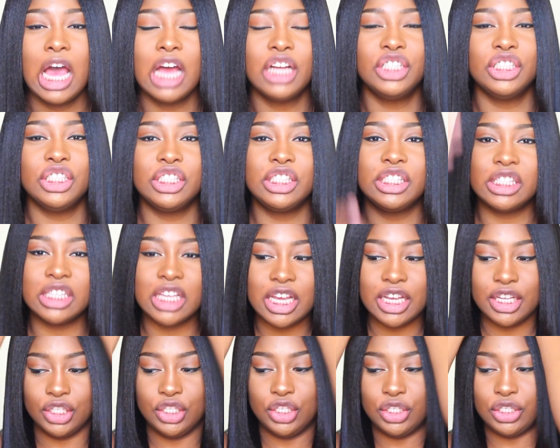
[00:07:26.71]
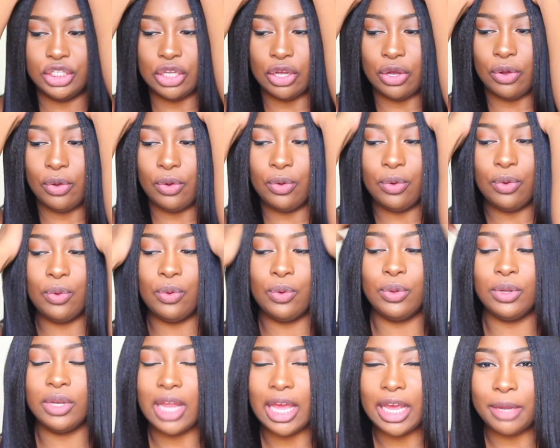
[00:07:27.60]
I just, it's
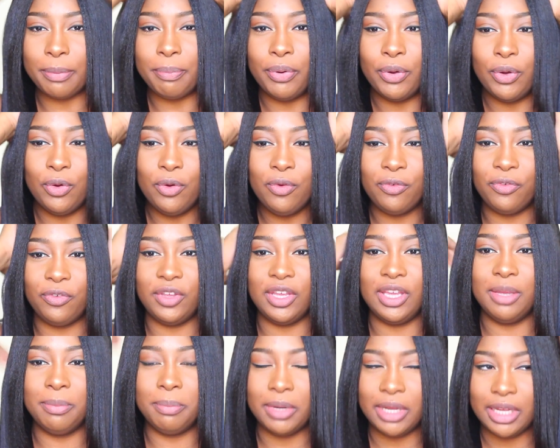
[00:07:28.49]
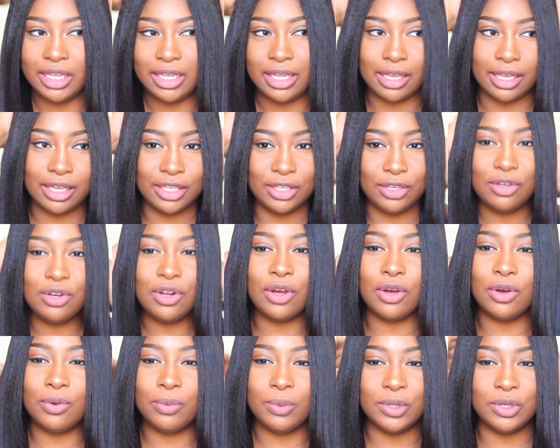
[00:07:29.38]
so like poofy, but like, you know,